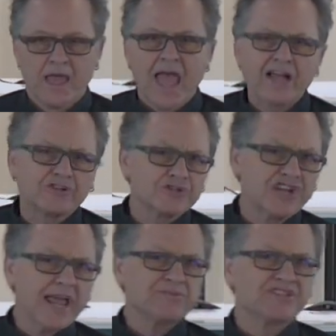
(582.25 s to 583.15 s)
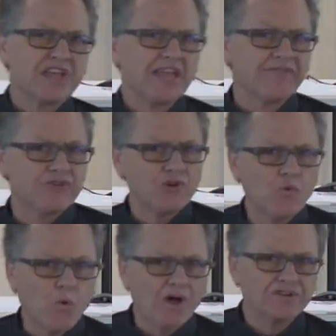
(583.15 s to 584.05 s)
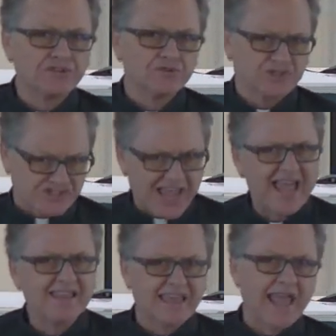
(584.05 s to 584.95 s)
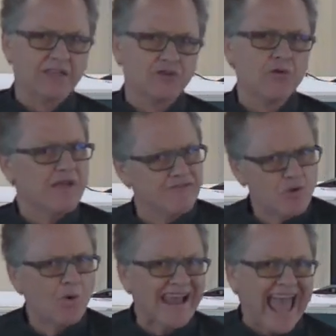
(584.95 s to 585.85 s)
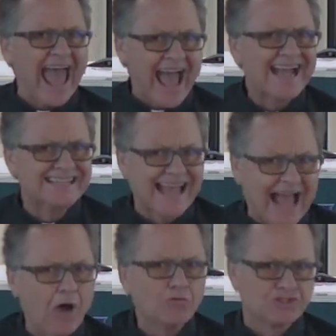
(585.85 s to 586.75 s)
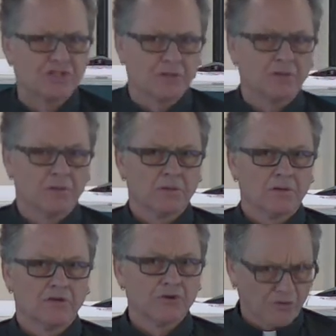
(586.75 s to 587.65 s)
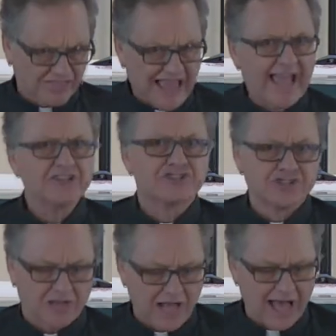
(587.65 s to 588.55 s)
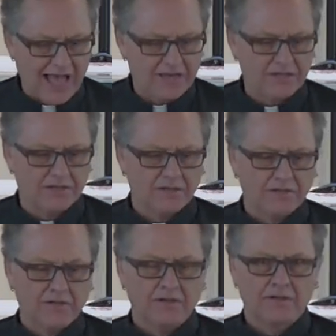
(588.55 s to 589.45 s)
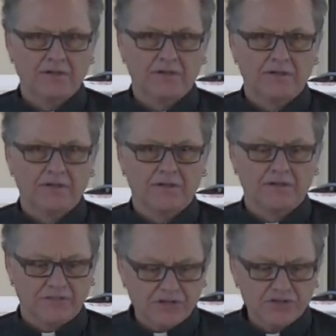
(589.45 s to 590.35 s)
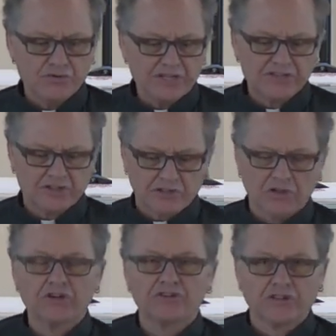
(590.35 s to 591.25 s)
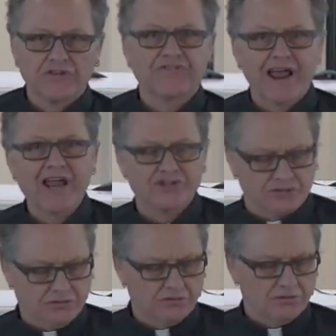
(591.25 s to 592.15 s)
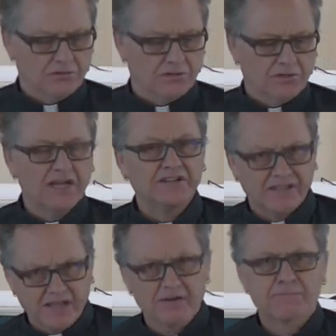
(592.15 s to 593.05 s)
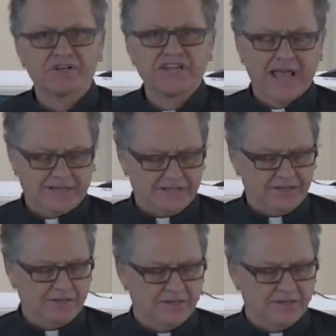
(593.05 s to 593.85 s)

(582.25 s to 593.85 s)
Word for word: And so James is saying if you want to say thank you, if you want to act out your thanks to God, then you need to look to the fragile and to the unprotected.